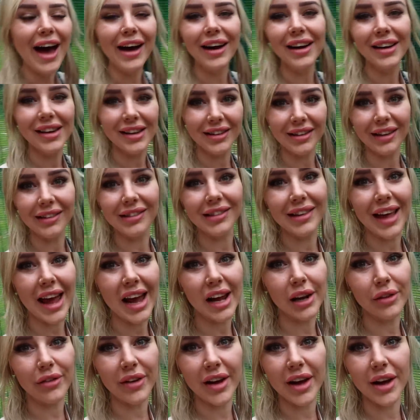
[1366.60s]
Because I was
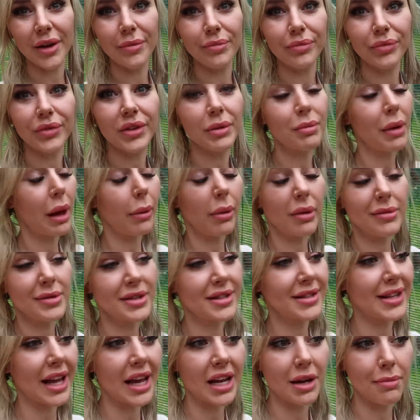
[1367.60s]
scared of it, so maybe I'm
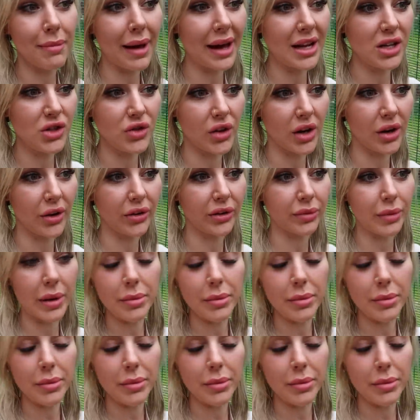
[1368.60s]
just scared of mandrills,